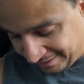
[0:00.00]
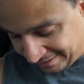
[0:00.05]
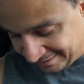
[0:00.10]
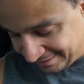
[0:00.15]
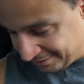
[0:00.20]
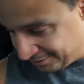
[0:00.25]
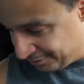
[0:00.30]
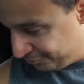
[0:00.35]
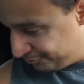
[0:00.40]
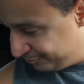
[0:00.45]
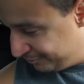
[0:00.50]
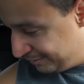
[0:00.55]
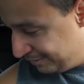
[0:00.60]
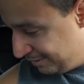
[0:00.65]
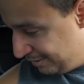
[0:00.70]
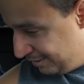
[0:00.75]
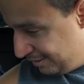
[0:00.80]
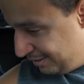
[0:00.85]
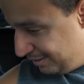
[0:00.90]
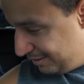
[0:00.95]
myself.
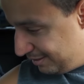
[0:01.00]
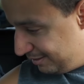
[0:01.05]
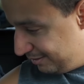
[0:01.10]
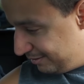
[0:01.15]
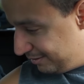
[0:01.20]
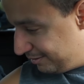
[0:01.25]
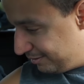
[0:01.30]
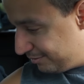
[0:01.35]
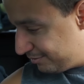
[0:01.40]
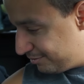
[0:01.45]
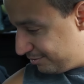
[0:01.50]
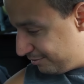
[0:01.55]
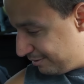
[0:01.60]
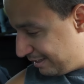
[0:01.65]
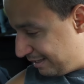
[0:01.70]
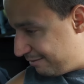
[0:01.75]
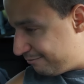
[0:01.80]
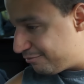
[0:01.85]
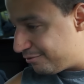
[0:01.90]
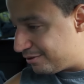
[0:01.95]
There's no
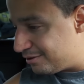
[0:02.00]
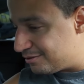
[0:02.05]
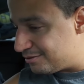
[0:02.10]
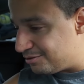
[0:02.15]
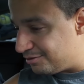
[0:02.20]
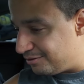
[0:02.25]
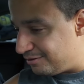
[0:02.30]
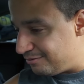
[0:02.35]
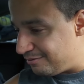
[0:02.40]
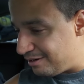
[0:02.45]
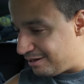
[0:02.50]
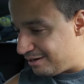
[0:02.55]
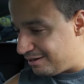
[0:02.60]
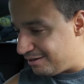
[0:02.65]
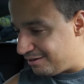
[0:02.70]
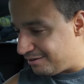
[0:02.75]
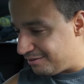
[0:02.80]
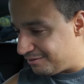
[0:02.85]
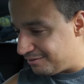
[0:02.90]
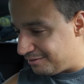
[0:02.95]
name for the toy right
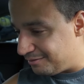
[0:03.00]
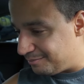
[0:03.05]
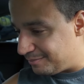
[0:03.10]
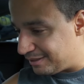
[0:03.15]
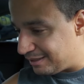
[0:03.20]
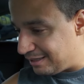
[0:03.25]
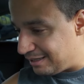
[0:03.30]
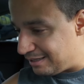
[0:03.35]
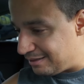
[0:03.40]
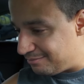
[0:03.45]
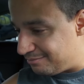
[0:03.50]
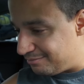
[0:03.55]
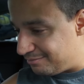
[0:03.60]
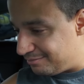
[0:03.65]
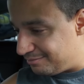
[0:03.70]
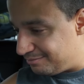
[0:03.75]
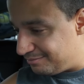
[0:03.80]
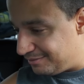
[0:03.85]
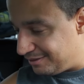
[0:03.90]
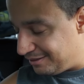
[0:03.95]
here. Oh my god.
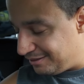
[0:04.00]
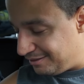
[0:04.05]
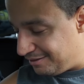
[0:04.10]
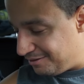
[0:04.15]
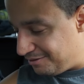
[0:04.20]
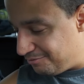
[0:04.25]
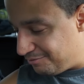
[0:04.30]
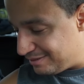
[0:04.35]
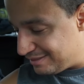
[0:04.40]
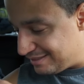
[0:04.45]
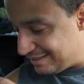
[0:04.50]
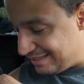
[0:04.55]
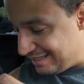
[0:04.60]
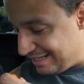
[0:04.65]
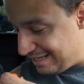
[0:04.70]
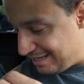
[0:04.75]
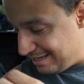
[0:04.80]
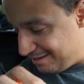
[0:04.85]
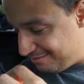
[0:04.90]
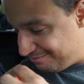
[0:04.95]
Oh, what's the
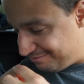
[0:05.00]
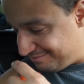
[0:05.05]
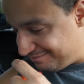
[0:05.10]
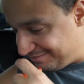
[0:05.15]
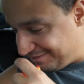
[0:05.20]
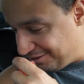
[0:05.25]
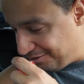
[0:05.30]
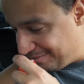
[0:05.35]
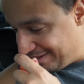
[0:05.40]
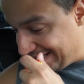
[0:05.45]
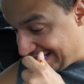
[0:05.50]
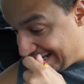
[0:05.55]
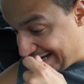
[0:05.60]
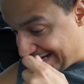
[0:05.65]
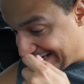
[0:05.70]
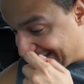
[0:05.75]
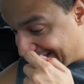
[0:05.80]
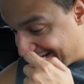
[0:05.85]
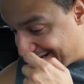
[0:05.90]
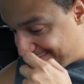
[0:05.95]
name? Oh my god,
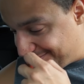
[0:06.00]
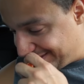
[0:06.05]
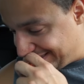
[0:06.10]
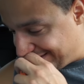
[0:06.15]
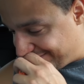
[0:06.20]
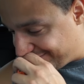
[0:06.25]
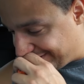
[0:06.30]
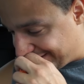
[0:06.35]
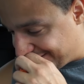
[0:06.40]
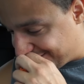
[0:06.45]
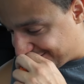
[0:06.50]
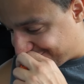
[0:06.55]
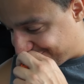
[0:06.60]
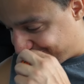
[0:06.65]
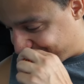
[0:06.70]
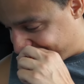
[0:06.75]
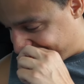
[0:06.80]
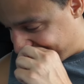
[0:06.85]
I cannot believe I just.